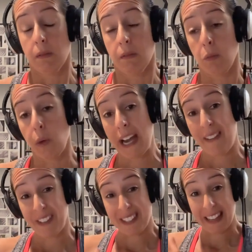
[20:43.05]
We have
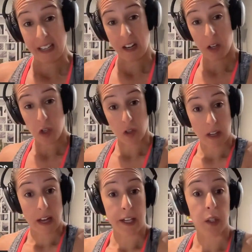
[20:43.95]
this like
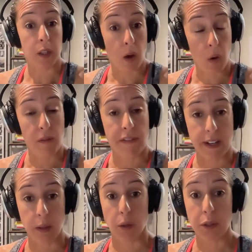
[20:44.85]
underlying low
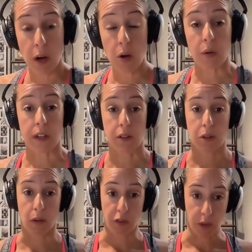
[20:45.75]
vagal tone. And
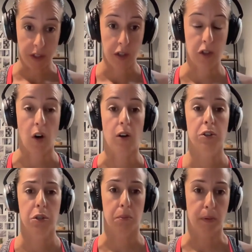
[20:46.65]
so if we start
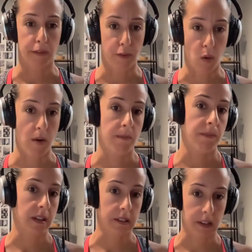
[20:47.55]
to perform
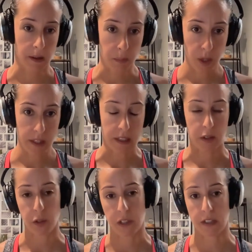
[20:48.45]
things like breathing
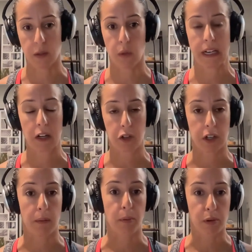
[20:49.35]
exercises, we can actually
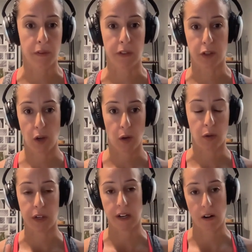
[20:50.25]
improve the
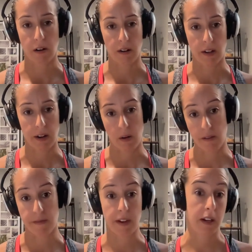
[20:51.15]
tone in our
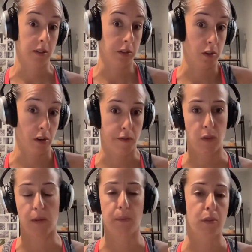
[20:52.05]
vagus nerve,
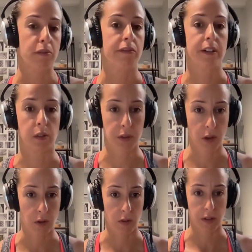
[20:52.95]
or improve vagal
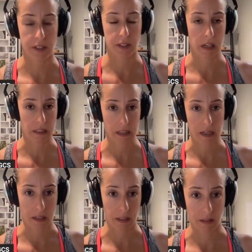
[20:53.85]
tone is
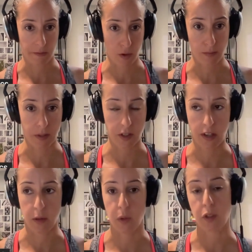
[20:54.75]
kind of the verbiage
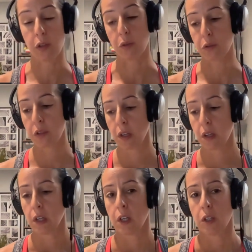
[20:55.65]
that you would use.
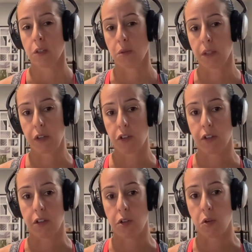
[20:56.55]
So
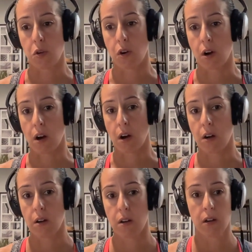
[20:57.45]
essentially you're
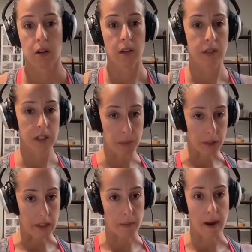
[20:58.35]

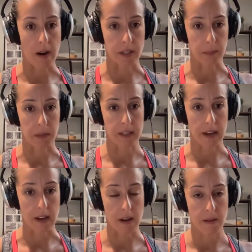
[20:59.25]
stimulating
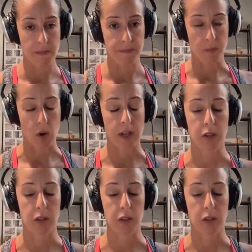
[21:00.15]
parasympathetic, right?